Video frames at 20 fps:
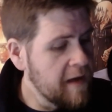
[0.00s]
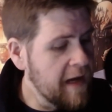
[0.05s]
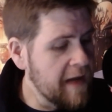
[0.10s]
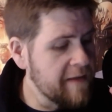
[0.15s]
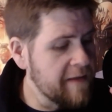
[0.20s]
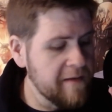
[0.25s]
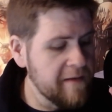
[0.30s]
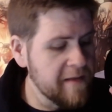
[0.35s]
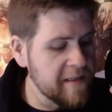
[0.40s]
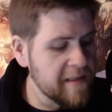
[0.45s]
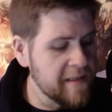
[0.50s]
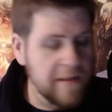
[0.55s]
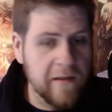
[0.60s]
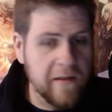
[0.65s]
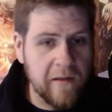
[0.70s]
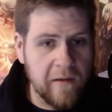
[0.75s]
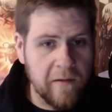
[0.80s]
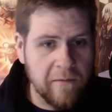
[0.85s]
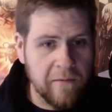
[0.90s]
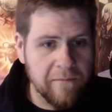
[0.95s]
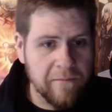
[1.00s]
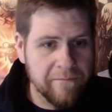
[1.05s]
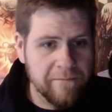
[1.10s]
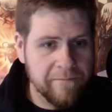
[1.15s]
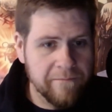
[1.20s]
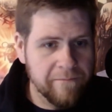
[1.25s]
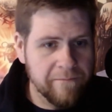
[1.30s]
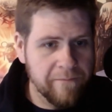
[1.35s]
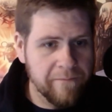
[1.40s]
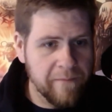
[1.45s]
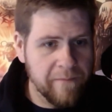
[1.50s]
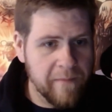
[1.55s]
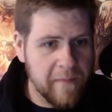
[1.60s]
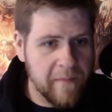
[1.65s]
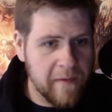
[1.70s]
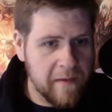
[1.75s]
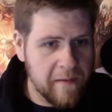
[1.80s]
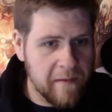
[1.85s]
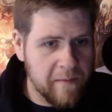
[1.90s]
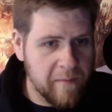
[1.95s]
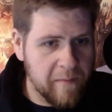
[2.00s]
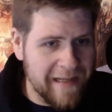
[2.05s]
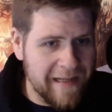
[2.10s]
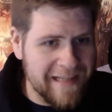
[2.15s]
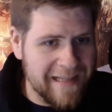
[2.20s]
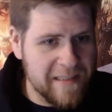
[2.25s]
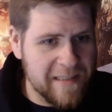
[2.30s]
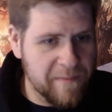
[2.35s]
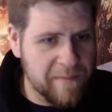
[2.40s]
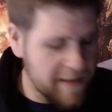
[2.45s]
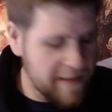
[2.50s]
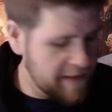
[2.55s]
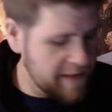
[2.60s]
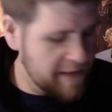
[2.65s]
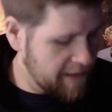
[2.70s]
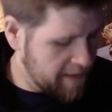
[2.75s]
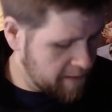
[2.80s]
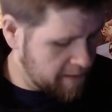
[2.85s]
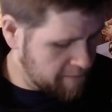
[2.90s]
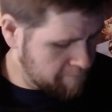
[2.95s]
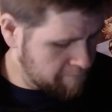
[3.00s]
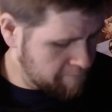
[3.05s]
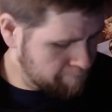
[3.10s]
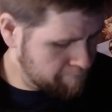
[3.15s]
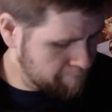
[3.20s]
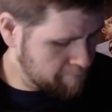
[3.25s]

and then this little plastic piece here,